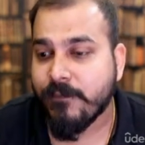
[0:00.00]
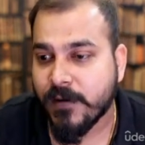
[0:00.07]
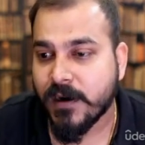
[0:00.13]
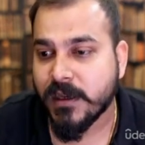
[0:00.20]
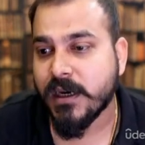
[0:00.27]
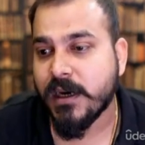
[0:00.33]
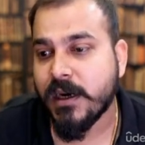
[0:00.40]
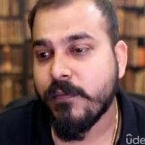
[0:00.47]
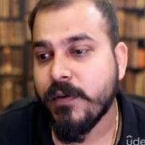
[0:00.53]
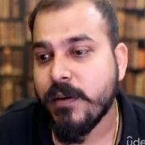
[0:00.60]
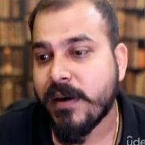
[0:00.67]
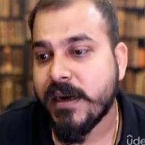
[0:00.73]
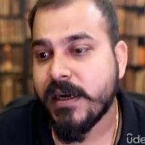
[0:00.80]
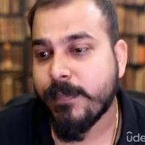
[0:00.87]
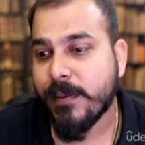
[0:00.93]
And further,
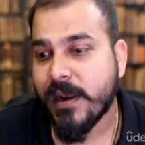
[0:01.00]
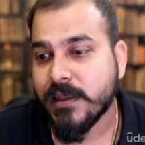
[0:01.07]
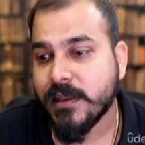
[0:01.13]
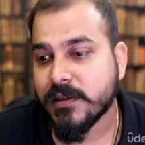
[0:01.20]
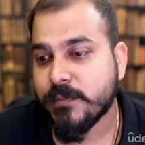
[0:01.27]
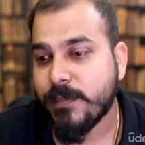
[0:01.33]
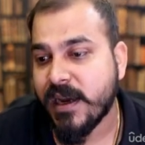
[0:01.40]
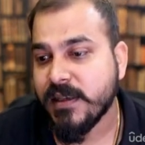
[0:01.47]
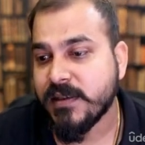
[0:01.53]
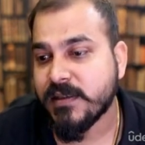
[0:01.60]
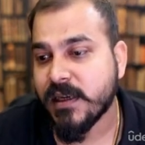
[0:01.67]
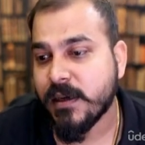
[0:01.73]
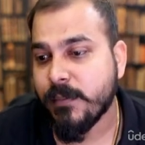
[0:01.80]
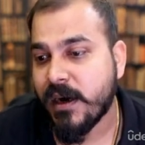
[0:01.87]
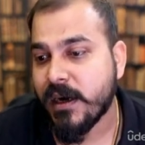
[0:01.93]
we multiply this by
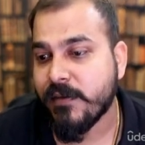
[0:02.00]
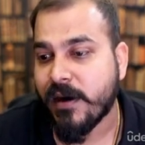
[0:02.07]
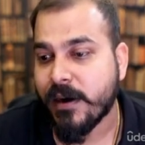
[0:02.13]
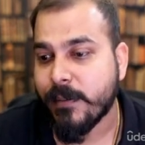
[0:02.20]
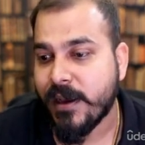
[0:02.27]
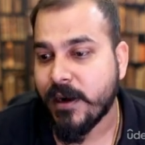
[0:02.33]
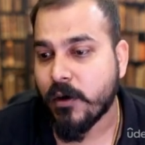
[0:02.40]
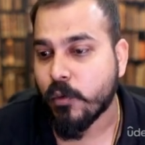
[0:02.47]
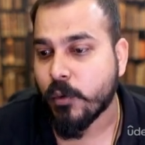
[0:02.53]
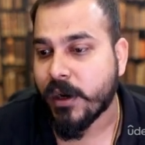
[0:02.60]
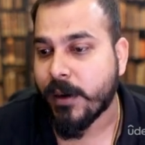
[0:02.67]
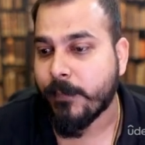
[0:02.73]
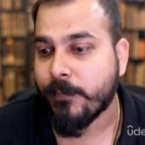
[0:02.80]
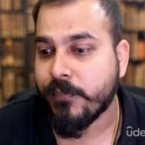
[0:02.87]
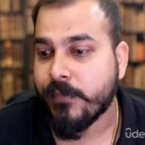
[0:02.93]
sigma divided by
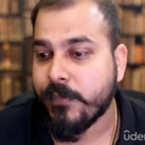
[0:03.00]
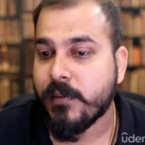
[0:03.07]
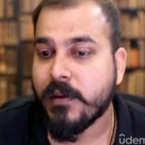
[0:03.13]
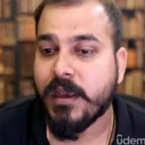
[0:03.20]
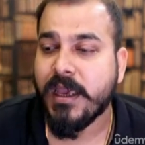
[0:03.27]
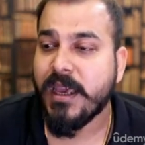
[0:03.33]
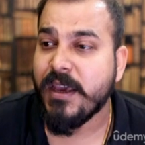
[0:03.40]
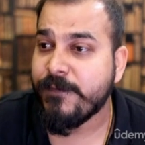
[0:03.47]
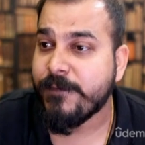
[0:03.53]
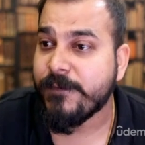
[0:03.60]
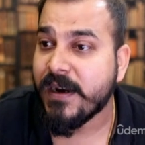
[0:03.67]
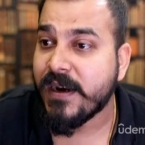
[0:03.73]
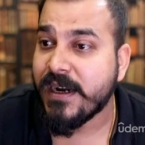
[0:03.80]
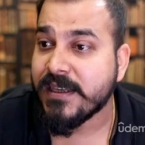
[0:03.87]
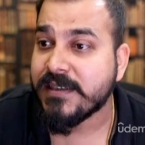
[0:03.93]
root n.
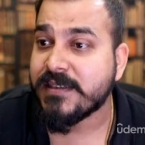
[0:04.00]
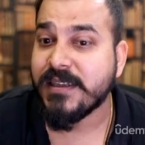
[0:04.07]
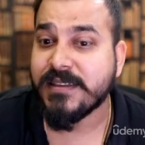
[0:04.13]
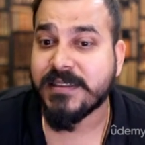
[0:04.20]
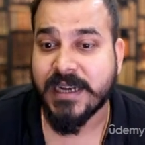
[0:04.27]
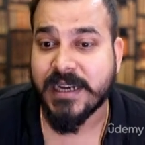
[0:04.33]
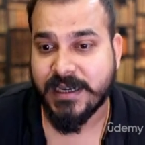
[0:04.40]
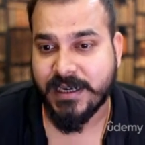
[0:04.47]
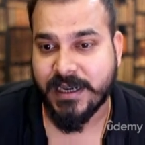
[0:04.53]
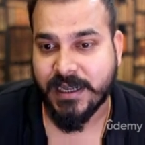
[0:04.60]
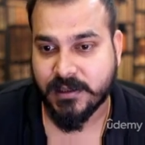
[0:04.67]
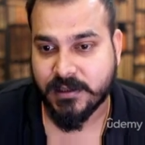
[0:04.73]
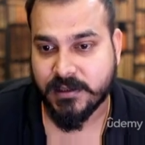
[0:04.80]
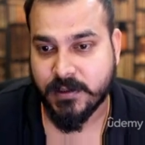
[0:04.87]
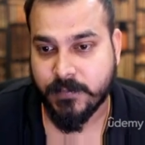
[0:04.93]
If it is a Z
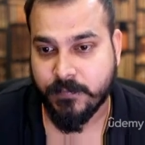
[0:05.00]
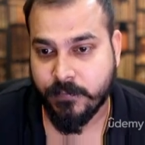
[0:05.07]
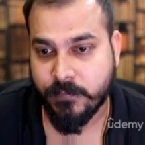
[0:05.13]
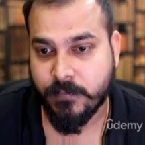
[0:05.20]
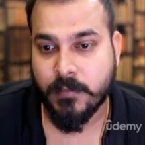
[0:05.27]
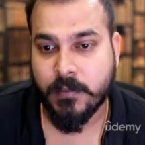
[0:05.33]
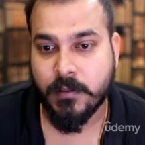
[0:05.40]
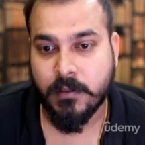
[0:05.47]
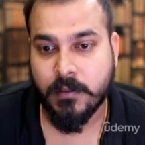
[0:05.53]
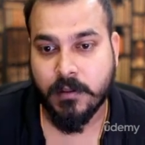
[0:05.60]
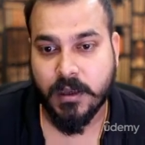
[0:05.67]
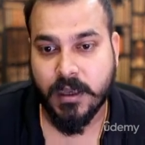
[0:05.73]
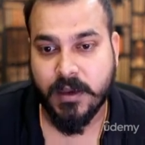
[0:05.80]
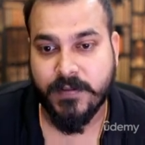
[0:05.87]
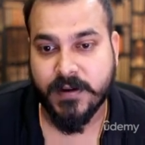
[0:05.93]
test.
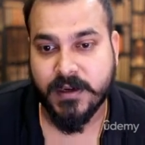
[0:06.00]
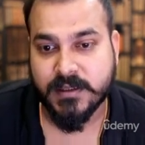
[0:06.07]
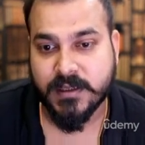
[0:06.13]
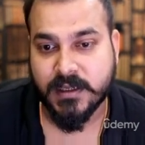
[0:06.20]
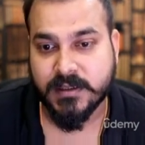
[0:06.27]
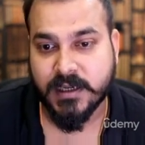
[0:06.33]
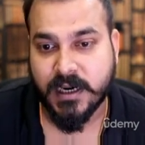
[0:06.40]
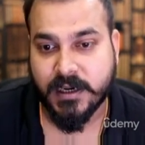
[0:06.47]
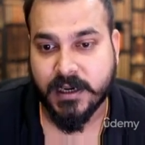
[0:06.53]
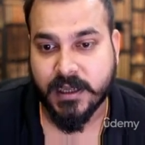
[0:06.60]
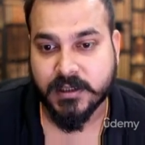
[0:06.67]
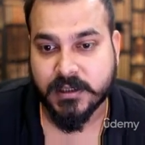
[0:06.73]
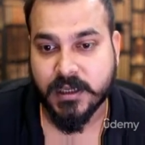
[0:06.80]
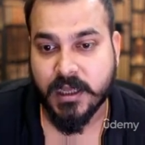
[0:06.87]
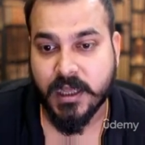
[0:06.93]
If it is a Z
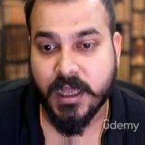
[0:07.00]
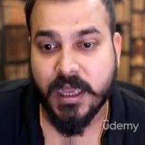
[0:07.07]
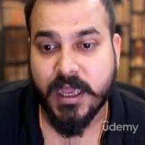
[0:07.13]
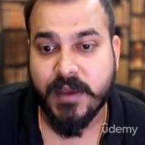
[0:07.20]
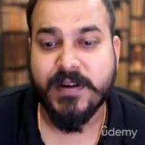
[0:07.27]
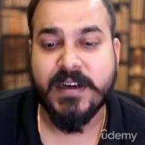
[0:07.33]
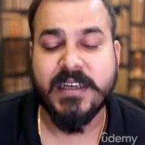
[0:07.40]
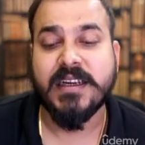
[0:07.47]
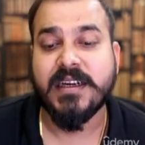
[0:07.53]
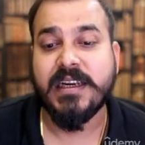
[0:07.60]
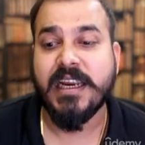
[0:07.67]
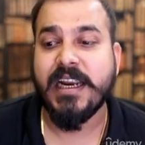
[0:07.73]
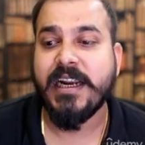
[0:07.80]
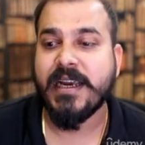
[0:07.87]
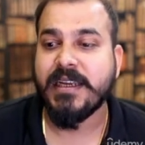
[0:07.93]
test. If it is
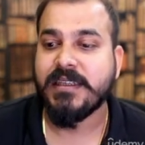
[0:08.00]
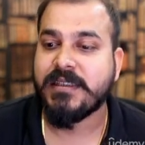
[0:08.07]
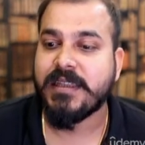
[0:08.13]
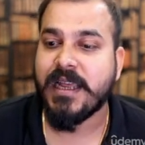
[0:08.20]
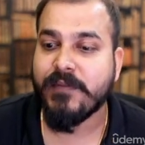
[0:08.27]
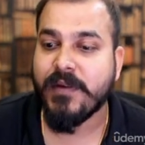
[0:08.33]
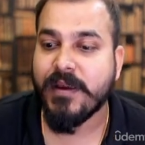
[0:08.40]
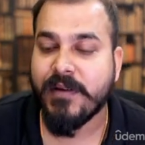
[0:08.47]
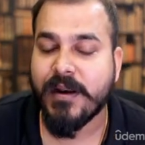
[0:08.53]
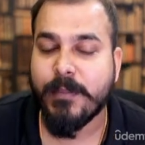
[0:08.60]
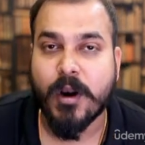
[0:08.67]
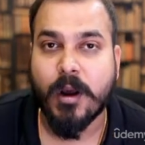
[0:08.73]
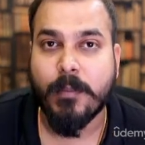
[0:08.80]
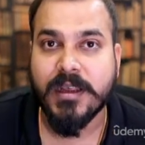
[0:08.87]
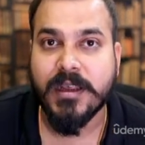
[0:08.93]
a T test, then we
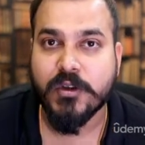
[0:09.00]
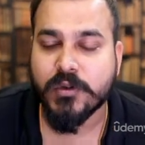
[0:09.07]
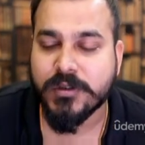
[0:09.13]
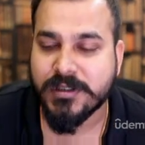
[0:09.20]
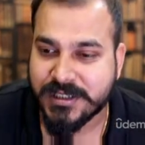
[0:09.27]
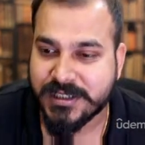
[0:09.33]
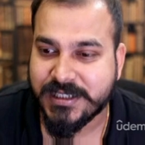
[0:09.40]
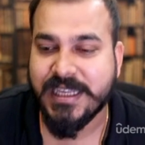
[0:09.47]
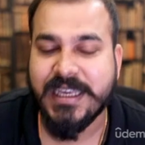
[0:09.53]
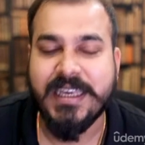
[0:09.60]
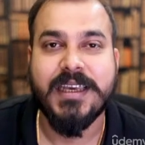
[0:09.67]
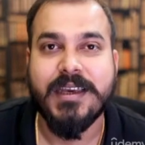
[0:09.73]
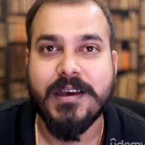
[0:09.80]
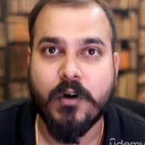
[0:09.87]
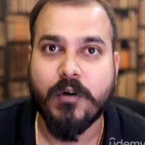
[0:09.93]
will probably use
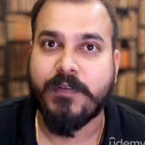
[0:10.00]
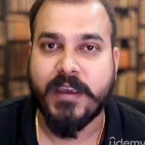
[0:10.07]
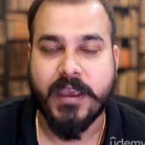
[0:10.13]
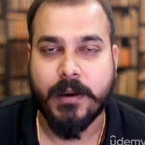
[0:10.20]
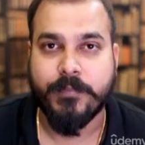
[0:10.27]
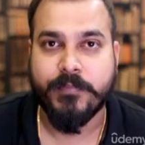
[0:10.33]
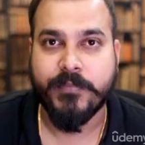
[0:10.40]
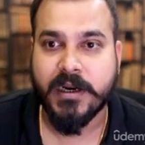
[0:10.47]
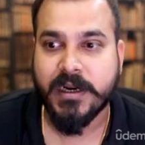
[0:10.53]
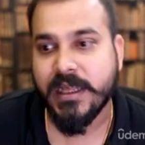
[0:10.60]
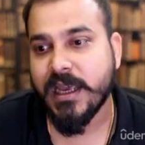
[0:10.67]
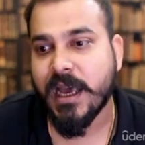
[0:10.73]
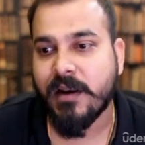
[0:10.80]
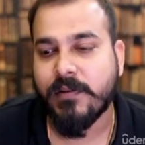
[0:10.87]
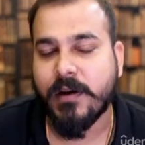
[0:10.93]
T over here.
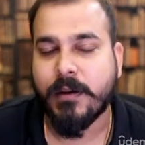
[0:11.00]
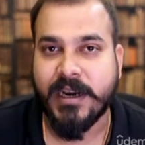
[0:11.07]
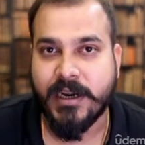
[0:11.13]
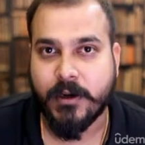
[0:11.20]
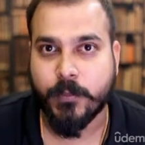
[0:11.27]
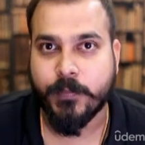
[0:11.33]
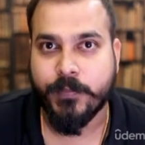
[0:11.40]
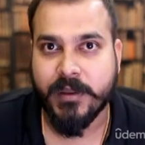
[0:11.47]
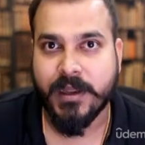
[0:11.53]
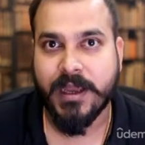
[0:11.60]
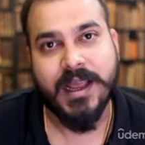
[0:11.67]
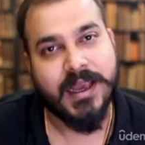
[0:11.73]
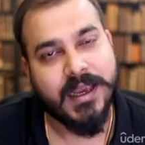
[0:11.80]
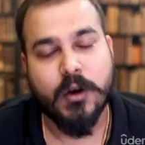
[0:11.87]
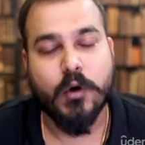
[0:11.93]
T alpha by 2.
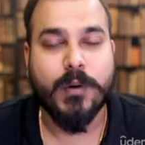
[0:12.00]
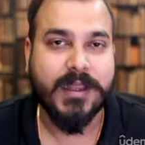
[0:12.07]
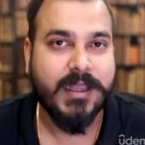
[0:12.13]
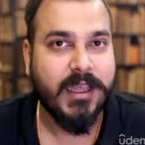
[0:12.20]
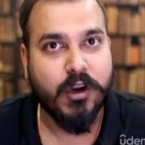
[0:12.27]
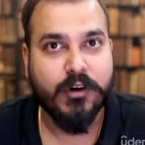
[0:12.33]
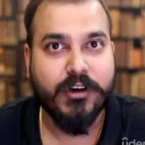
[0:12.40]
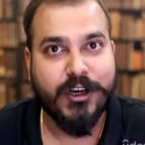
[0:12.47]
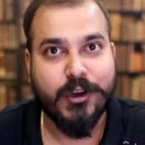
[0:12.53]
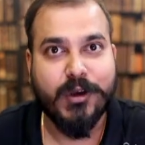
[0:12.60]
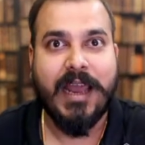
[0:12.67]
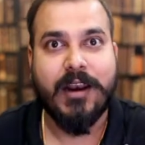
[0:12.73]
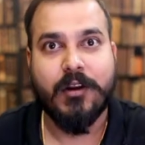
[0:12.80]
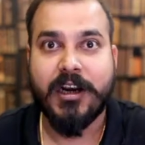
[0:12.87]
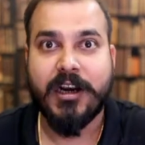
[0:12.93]
And again, over there, you need
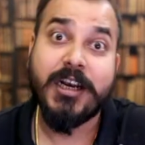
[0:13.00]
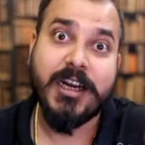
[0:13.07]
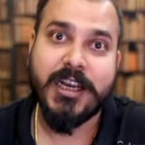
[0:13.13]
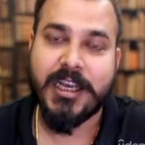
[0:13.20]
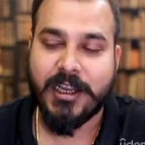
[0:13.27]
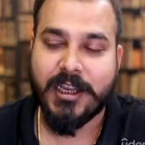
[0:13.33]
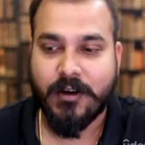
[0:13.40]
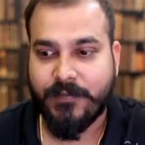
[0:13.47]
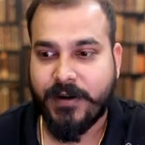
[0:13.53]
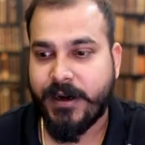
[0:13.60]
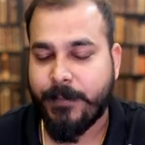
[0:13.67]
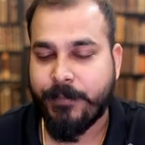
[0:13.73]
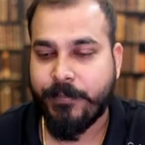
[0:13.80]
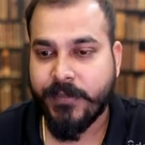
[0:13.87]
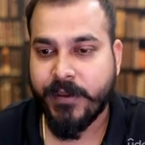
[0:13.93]
to calculate the degree of
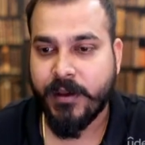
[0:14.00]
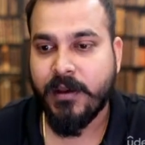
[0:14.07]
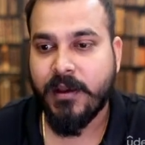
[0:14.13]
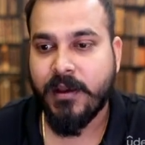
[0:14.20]
freedom.